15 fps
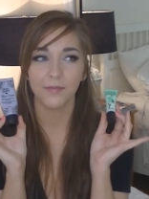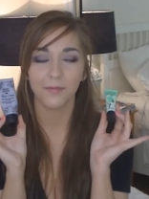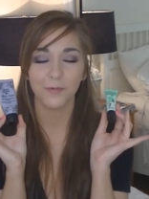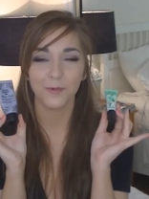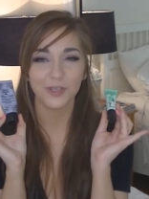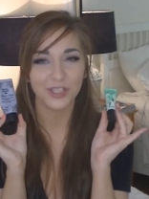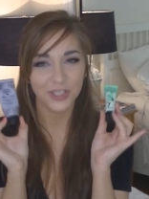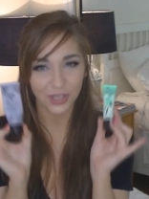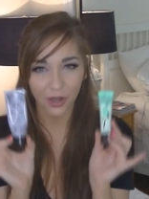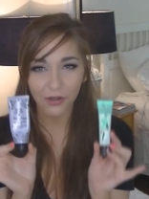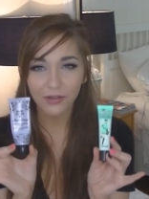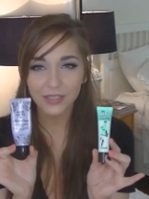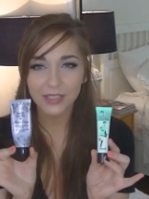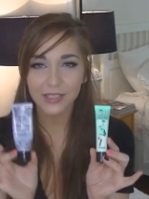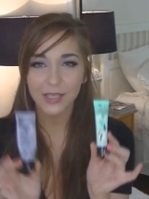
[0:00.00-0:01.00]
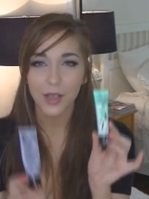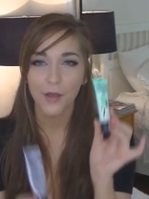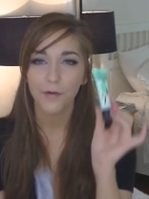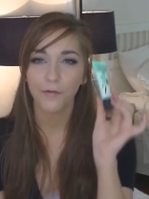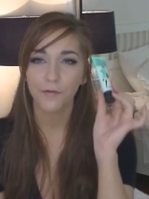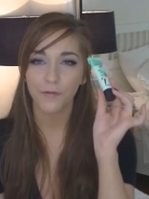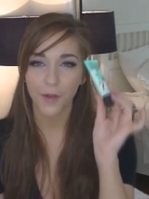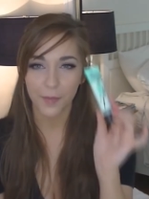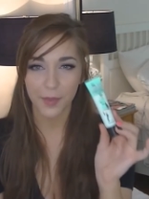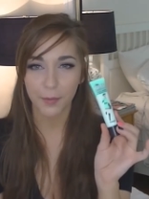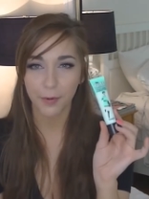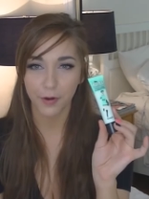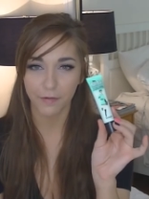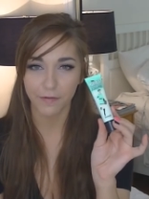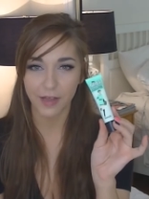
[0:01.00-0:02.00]
results from the
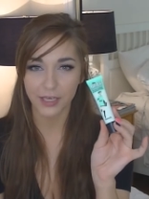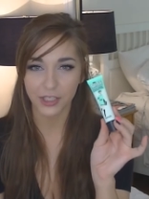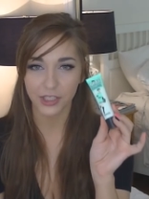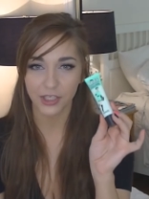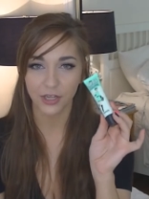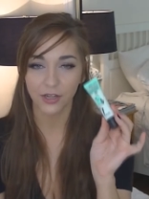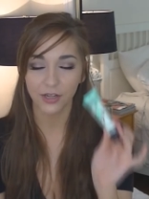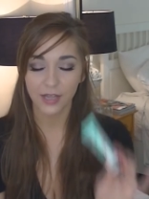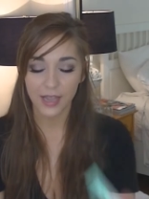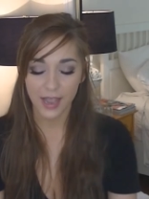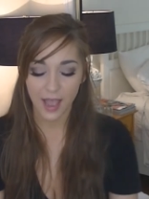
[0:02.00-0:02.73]
Professional.